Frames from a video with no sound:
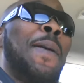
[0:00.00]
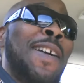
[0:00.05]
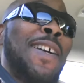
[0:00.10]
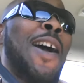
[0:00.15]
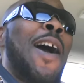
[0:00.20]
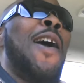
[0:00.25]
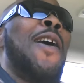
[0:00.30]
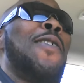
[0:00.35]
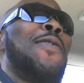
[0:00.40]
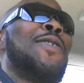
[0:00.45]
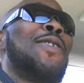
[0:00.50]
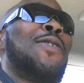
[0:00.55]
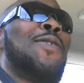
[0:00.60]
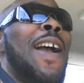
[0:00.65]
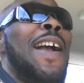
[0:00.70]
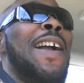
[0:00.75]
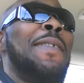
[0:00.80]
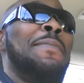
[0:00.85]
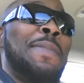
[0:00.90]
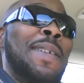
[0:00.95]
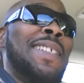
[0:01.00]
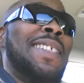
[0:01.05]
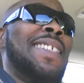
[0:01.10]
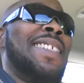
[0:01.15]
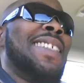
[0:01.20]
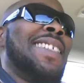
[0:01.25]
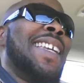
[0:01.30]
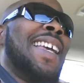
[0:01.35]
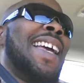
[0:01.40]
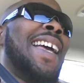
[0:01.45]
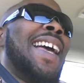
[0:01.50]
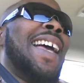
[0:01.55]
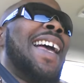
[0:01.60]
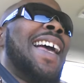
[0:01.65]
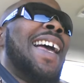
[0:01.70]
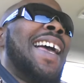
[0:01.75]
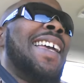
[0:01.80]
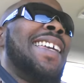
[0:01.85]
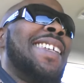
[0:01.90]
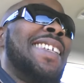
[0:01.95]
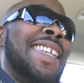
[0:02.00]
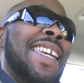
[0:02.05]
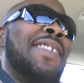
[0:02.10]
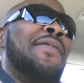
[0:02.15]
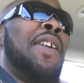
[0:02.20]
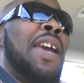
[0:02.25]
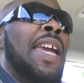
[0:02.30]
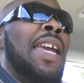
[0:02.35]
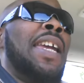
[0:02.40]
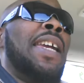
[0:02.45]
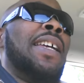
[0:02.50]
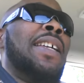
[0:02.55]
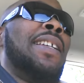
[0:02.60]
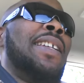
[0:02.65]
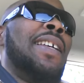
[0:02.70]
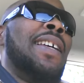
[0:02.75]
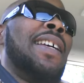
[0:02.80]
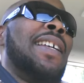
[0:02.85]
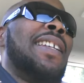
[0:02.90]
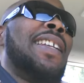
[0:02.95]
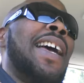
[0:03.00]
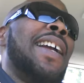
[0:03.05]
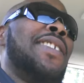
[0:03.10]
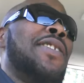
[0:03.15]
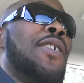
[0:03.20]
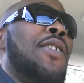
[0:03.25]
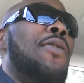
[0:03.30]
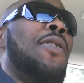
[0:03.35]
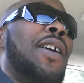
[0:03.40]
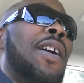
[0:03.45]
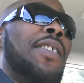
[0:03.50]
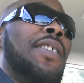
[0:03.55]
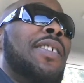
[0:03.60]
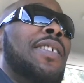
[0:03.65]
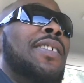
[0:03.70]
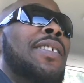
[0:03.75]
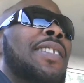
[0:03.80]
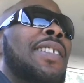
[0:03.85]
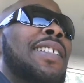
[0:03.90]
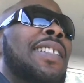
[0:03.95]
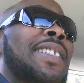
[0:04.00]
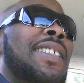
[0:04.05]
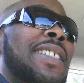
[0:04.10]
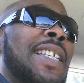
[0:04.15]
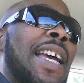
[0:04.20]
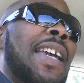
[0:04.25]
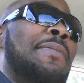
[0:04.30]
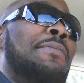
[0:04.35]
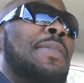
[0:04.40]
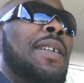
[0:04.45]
Because cracker bitches give head like no other type